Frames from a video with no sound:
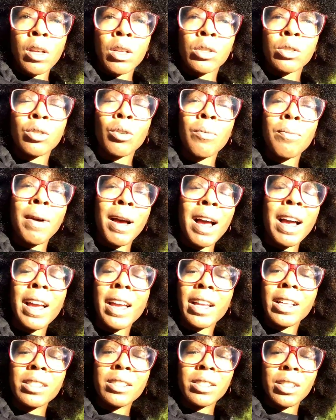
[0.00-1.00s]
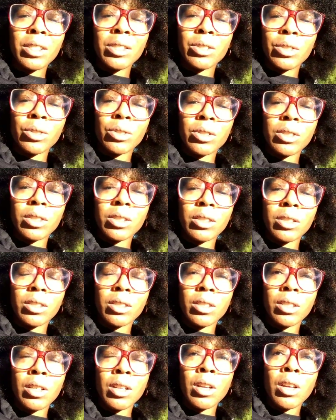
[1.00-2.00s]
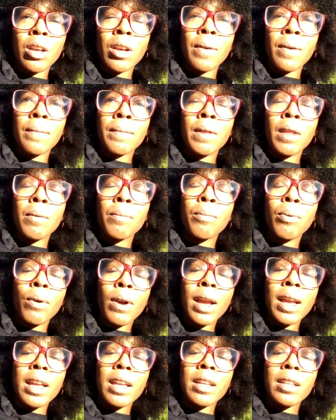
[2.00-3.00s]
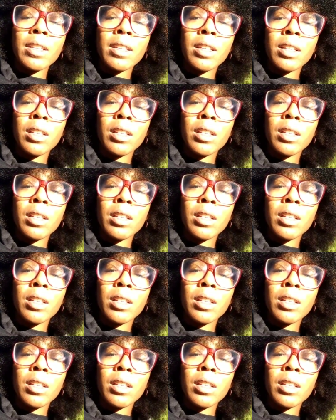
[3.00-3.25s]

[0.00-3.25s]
So my ancestors prayed